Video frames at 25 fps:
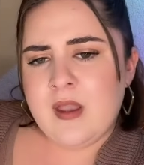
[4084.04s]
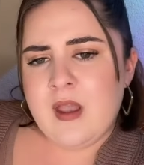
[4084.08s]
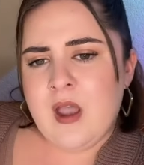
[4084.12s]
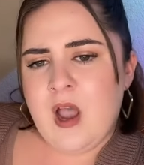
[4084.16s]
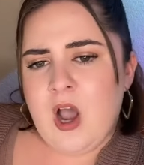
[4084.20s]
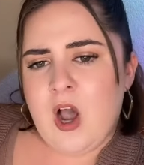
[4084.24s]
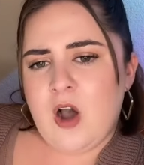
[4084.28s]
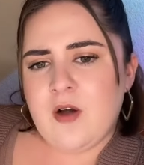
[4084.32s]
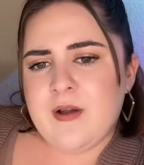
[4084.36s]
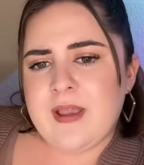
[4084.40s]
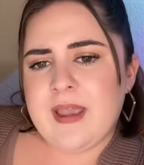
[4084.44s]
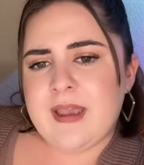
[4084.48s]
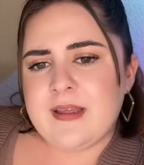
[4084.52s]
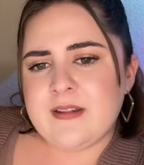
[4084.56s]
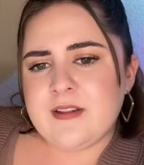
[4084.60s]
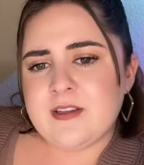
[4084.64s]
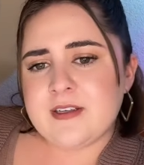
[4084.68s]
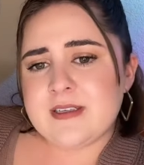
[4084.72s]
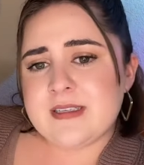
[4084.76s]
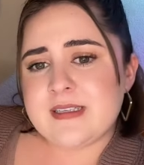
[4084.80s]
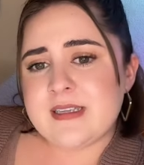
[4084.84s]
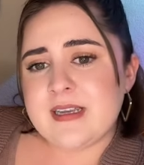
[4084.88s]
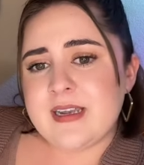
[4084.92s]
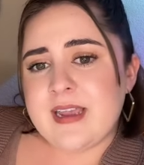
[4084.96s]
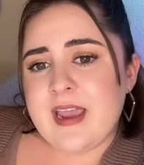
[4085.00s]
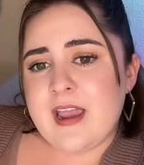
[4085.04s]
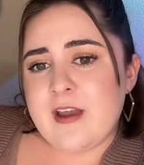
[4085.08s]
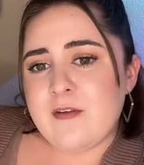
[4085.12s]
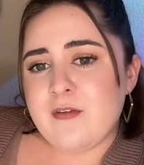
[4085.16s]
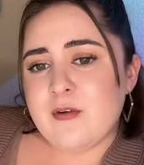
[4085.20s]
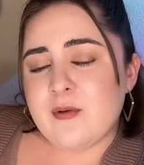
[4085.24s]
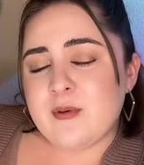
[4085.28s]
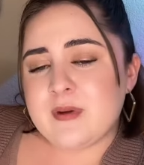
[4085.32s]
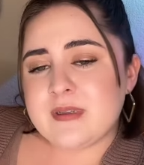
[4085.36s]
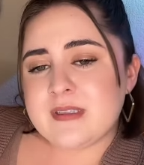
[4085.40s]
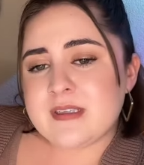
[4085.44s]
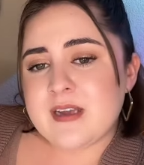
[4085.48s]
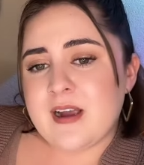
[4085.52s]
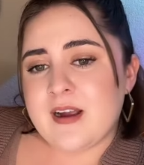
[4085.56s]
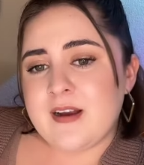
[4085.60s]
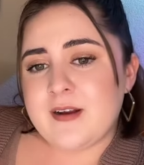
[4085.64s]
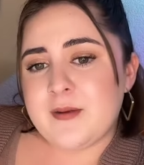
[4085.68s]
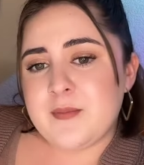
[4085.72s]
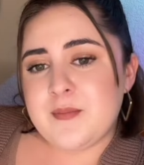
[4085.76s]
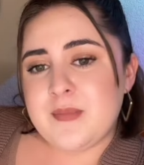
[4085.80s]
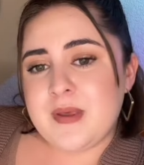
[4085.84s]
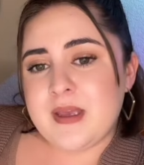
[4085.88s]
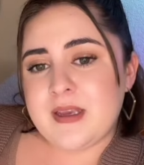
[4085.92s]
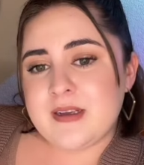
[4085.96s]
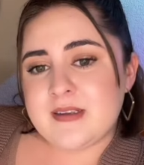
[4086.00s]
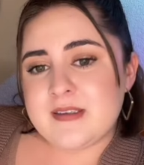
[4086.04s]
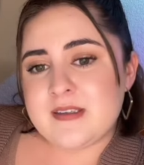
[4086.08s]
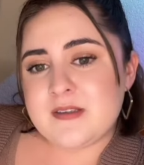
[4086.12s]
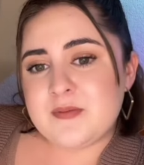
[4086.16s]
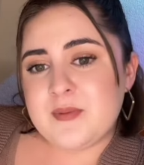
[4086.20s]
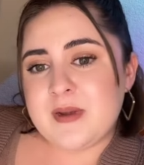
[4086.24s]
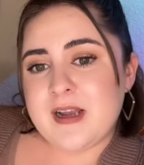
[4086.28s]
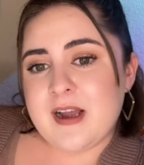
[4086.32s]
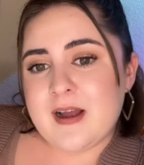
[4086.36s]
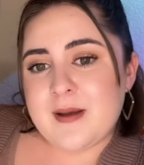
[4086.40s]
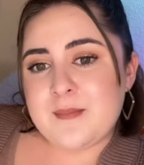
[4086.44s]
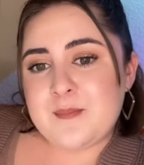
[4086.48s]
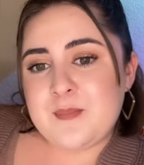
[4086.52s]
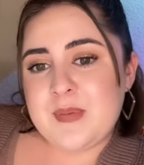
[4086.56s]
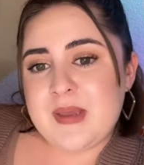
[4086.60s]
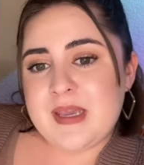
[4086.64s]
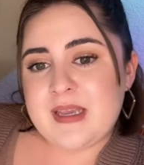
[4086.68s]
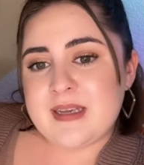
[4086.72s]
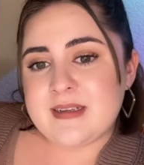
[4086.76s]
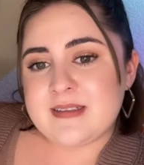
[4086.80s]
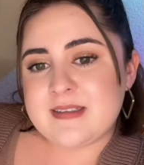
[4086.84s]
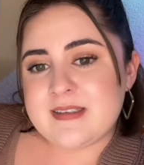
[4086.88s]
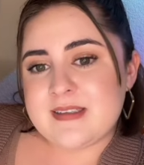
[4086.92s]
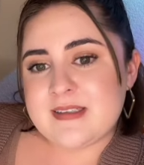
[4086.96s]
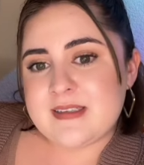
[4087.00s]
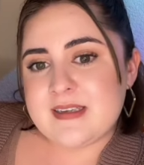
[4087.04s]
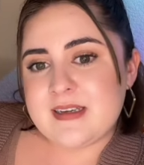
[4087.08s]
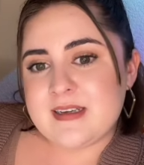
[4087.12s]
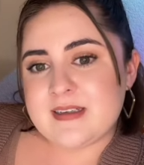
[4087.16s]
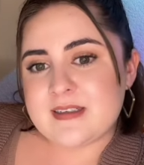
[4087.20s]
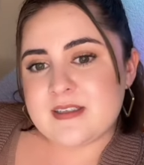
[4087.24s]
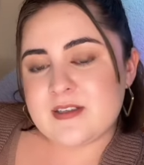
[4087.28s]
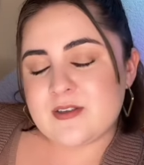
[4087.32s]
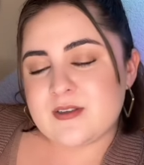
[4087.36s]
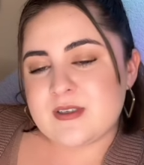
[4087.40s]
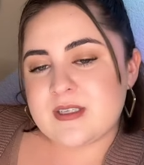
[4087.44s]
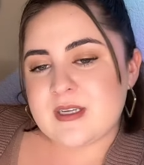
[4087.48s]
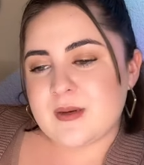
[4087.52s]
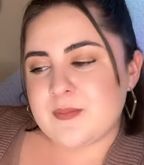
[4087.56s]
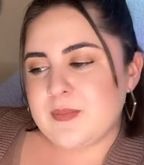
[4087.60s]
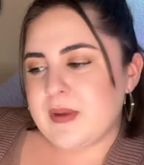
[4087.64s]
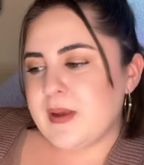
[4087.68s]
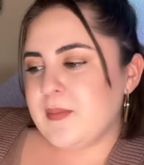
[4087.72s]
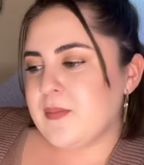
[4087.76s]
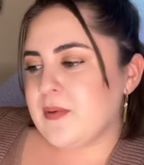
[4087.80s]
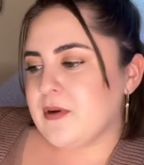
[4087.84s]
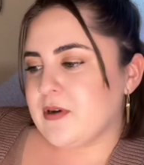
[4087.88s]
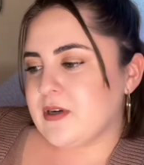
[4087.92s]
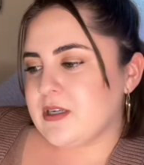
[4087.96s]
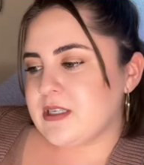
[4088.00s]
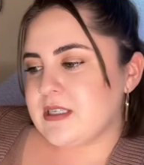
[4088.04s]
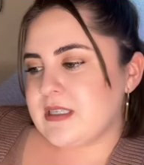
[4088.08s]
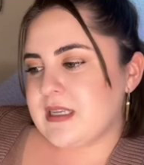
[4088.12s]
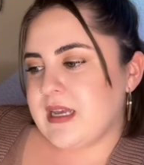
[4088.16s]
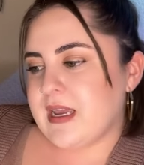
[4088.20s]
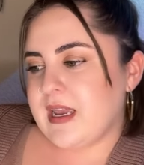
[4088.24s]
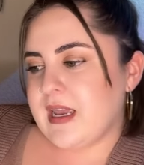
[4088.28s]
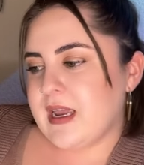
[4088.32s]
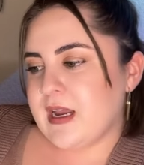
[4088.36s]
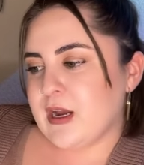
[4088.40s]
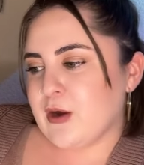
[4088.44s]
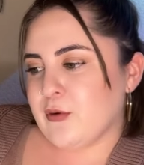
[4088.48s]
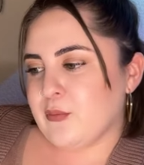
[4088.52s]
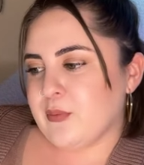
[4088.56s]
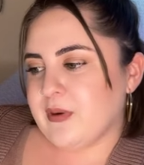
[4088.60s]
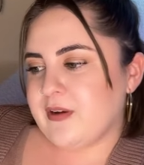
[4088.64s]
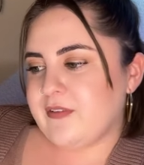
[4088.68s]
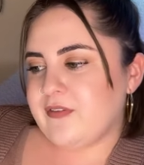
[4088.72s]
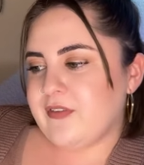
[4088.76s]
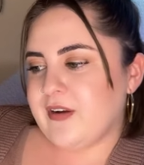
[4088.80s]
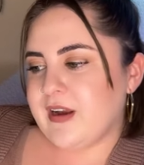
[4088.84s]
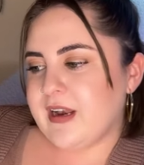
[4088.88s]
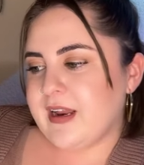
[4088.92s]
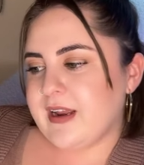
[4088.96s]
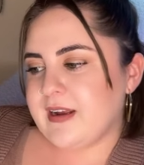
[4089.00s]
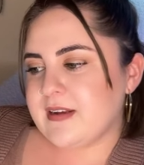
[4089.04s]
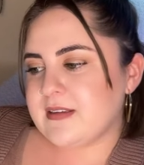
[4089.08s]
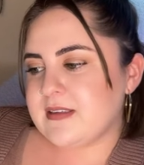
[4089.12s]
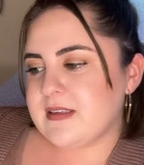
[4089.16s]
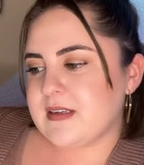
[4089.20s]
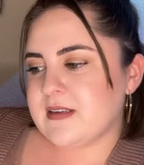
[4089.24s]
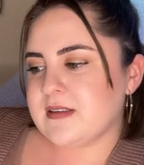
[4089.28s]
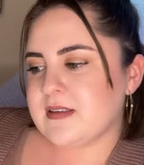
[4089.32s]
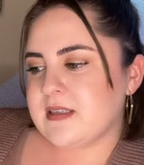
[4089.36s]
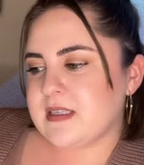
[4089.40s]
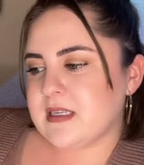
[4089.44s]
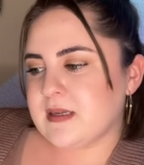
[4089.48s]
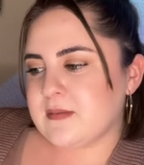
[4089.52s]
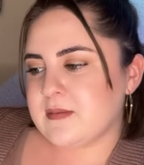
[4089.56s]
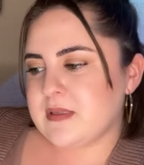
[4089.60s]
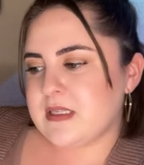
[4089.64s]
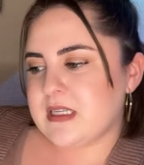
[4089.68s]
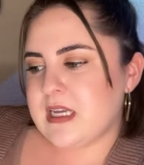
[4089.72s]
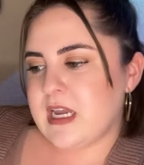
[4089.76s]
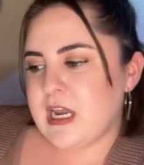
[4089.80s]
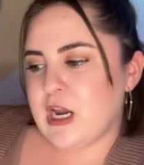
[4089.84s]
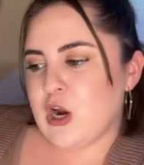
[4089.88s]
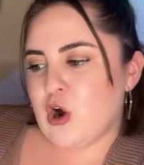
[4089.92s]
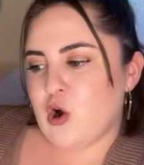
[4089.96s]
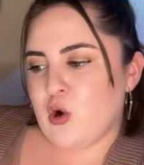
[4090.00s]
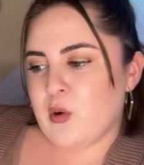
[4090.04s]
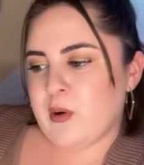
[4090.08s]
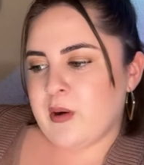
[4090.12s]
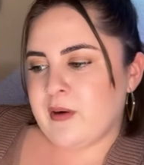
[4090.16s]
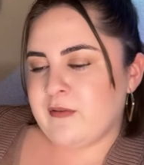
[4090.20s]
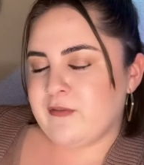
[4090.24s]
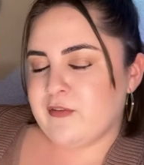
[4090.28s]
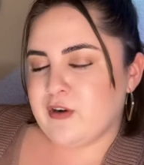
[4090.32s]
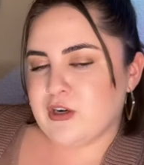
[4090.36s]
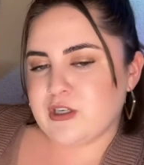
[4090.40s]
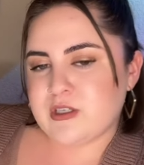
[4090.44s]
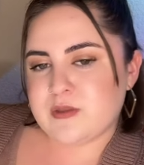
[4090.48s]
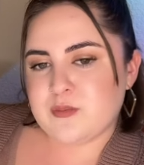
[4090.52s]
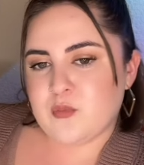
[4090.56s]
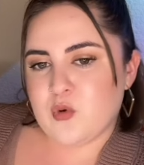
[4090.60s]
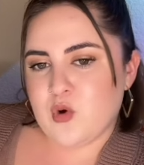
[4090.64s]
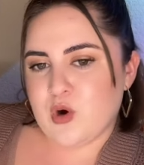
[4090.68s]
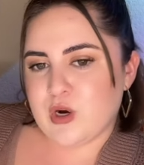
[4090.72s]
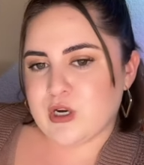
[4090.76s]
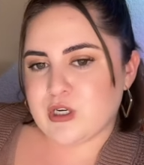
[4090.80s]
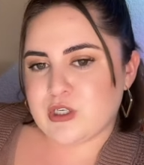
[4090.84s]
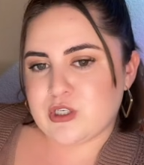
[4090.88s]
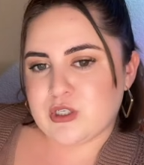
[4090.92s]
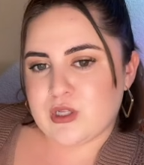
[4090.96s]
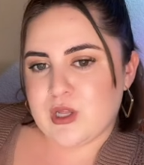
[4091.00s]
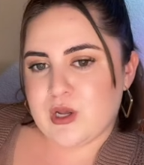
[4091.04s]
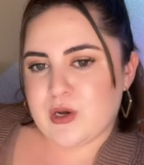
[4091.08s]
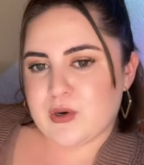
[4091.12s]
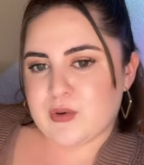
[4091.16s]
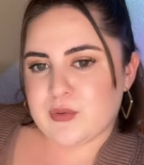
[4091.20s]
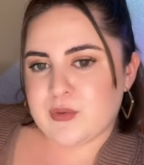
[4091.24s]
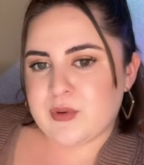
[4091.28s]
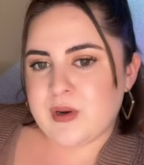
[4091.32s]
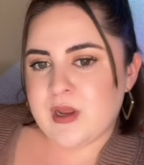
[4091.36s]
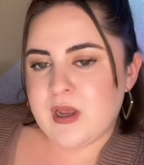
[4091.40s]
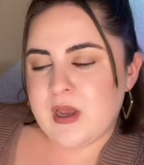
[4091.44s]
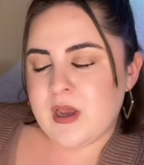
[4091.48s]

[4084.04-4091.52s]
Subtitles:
Okay, it looks like everyone's kind of mixed. We got B and C. So some people are saying a refinance and some saying a reverse mortgage loan.